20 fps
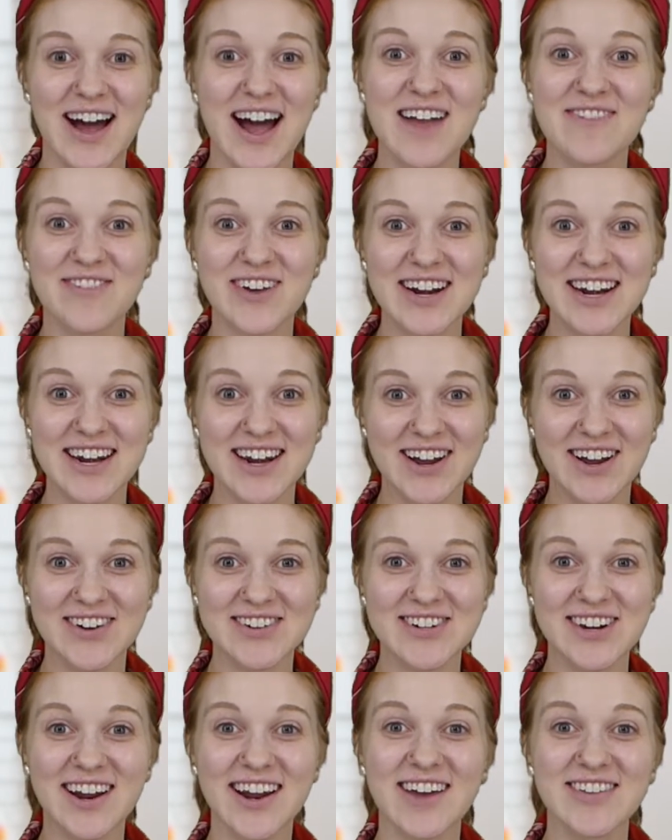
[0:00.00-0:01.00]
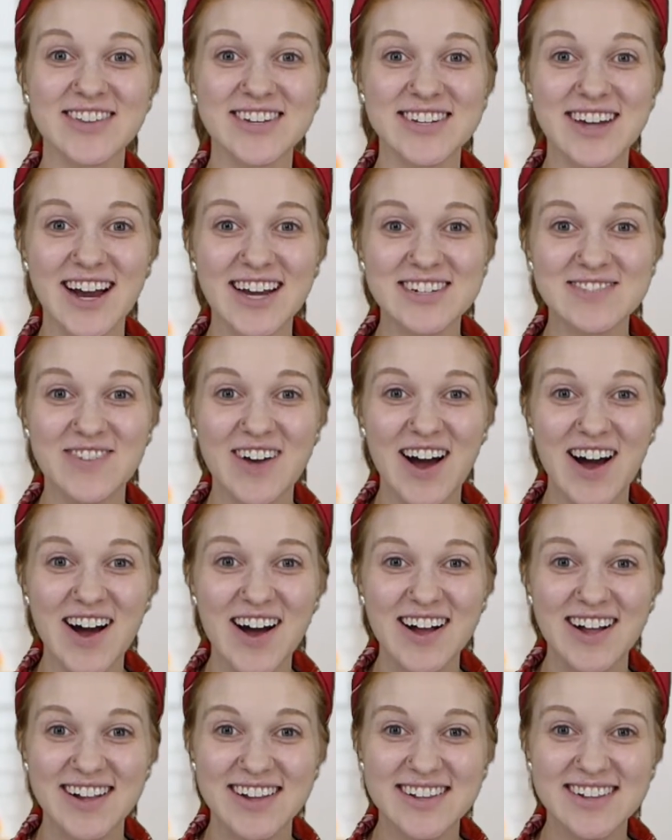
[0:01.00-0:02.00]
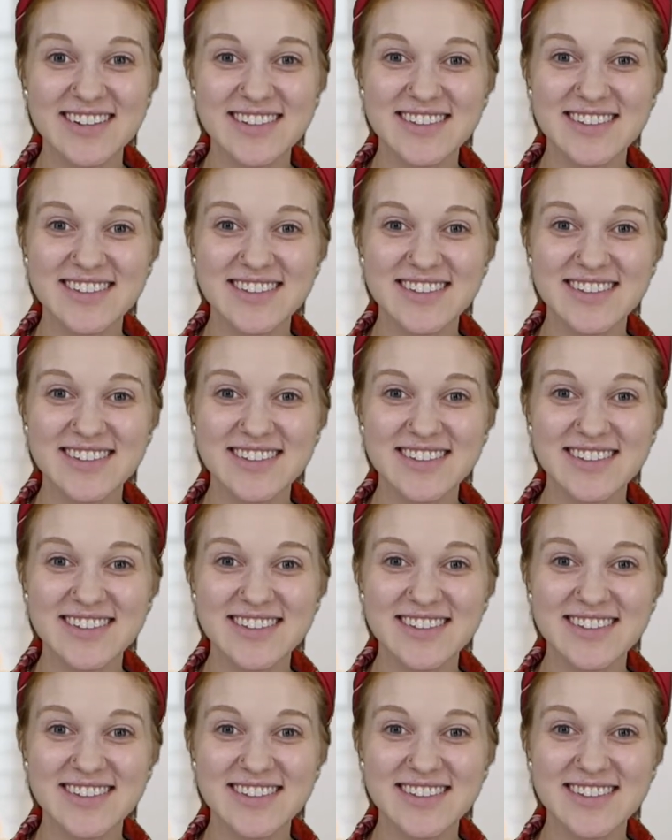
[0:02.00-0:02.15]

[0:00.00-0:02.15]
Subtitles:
I'm ready to go check out the Taj Mahal.